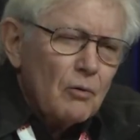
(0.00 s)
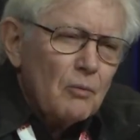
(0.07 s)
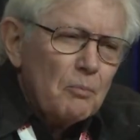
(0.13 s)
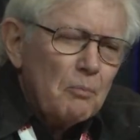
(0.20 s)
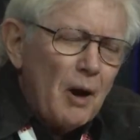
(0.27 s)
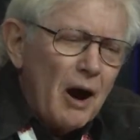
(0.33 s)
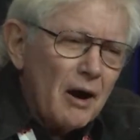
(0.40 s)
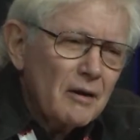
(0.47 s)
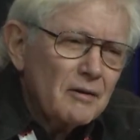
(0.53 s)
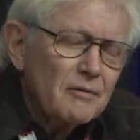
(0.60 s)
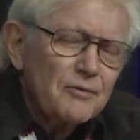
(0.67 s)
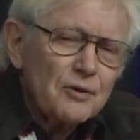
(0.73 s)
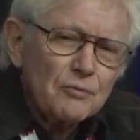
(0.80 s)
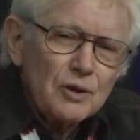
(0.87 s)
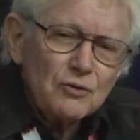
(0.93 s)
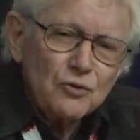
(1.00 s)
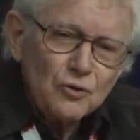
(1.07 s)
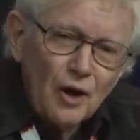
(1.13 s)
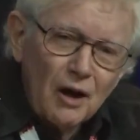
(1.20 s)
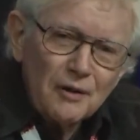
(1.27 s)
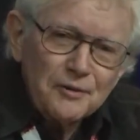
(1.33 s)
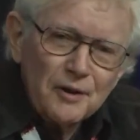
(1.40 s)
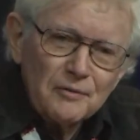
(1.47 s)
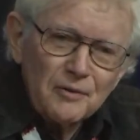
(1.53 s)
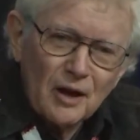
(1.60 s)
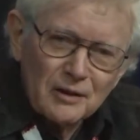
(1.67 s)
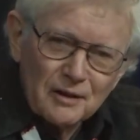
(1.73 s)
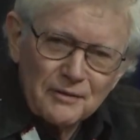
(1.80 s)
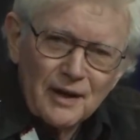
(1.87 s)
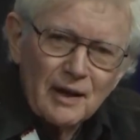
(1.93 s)
Part of the result of
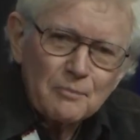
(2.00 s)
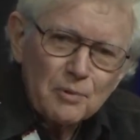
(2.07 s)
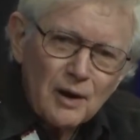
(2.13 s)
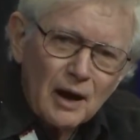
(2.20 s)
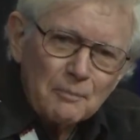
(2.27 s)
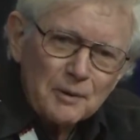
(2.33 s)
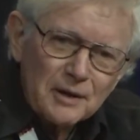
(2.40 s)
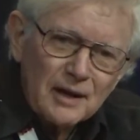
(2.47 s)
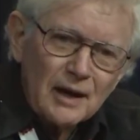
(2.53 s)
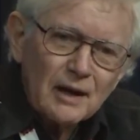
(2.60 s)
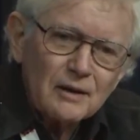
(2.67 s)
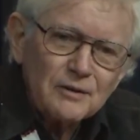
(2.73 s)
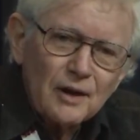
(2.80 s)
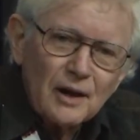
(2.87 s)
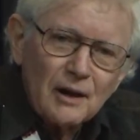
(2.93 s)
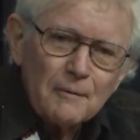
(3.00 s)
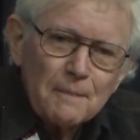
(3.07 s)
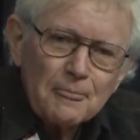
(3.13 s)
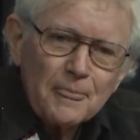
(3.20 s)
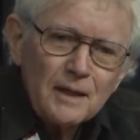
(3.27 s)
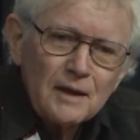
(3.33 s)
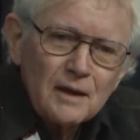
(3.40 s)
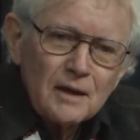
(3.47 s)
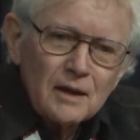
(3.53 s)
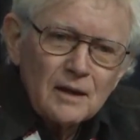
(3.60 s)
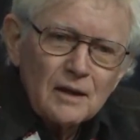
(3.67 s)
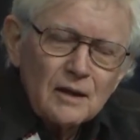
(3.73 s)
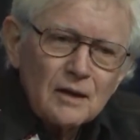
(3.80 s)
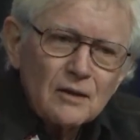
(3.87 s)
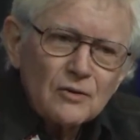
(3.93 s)
all of that propaganda
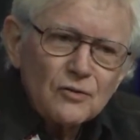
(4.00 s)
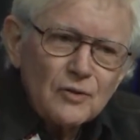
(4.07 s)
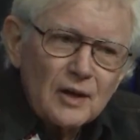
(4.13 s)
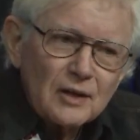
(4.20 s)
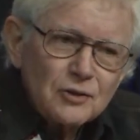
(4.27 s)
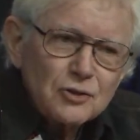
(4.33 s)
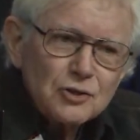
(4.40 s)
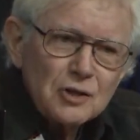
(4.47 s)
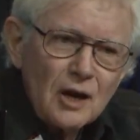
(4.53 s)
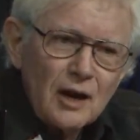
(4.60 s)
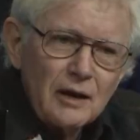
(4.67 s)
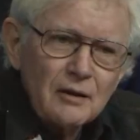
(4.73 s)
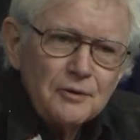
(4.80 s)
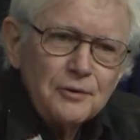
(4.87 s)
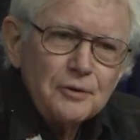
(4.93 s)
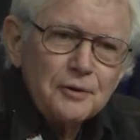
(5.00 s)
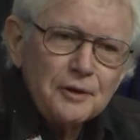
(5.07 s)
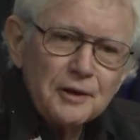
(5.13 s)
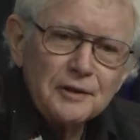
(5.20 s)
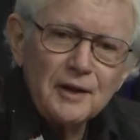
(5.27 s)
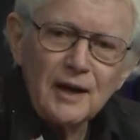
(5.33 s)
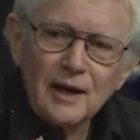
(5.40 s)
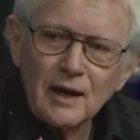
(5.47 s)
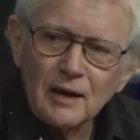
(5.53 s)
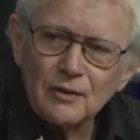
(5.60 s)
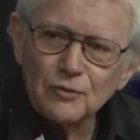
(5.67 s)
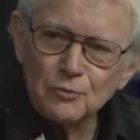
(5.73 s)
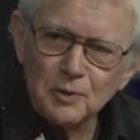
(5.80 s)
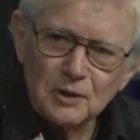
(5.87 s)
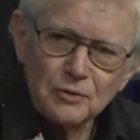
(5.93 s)
is that childhood
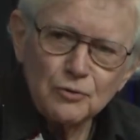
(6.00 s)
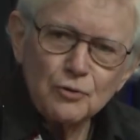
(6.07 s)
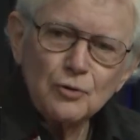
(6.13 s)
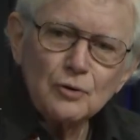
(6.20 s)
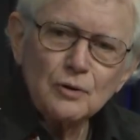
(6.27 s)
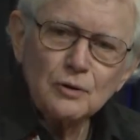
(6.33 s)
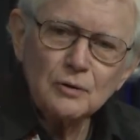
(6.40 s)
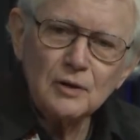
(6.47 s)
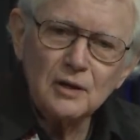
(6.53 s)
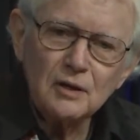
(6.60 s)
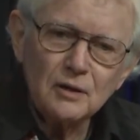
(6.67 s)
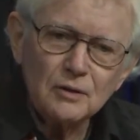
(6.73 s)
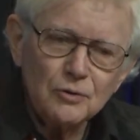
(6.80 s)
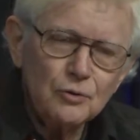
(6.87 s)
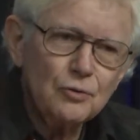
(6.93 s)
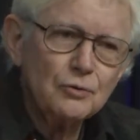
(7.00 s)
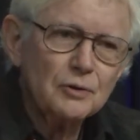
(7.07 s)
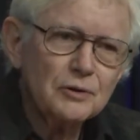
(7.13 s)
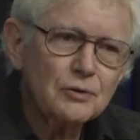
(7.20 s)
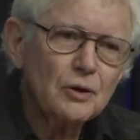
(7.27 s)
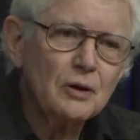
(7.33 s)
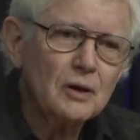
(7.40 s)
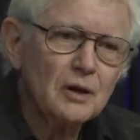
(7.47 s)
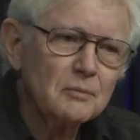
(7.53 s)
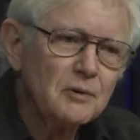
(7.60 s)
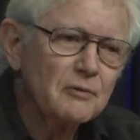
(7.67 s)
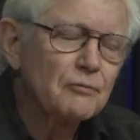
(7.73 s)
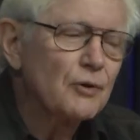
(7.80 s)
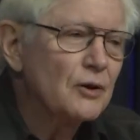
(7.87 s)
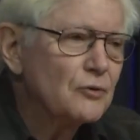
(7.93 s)
has been turned into a time
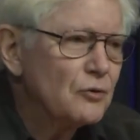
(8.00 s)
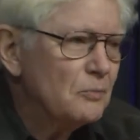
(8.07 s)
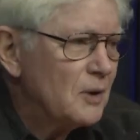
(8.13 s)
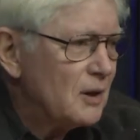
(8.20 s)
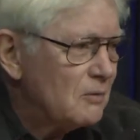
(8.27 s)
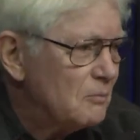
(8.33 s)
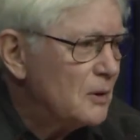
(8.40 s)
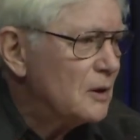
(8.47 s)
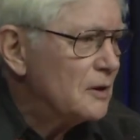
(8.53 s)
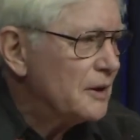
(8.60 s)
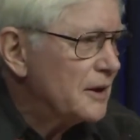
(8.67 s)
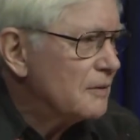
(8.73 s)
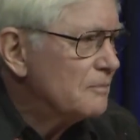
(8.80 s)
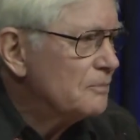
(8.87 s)
of resume building,